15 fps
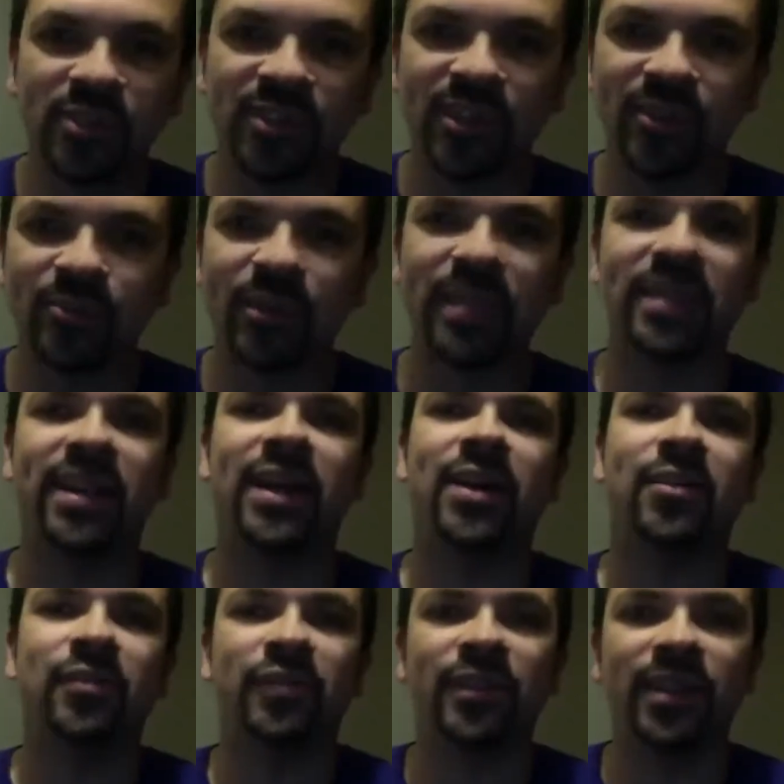going to read it
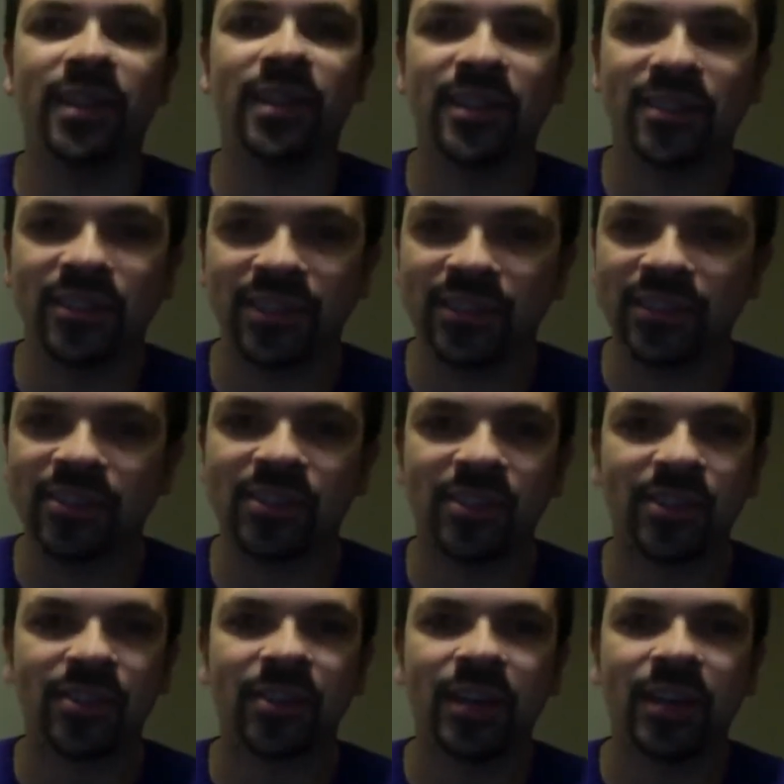out for the listeners. So